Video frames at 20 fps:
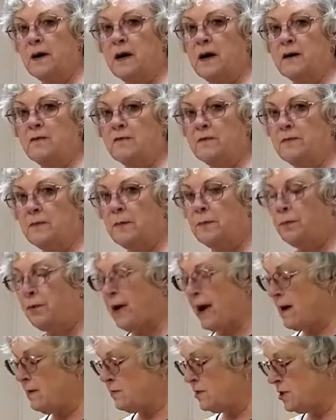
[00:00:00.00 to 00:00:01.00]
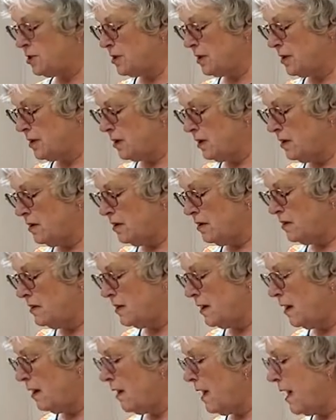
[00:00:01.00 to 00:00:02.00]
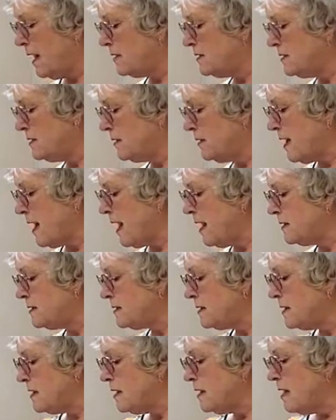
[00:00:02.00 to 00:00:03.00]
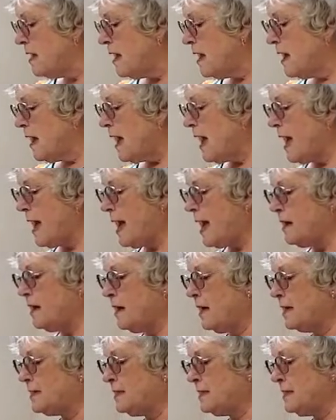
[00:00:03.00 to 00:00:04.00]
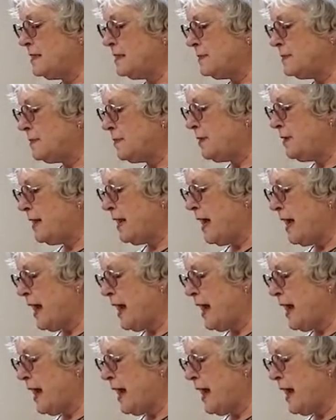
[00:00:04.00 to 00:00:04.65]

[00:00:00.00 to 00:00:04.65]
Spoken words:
of brown sugar that I'll add to that, and 1.5 teaspoons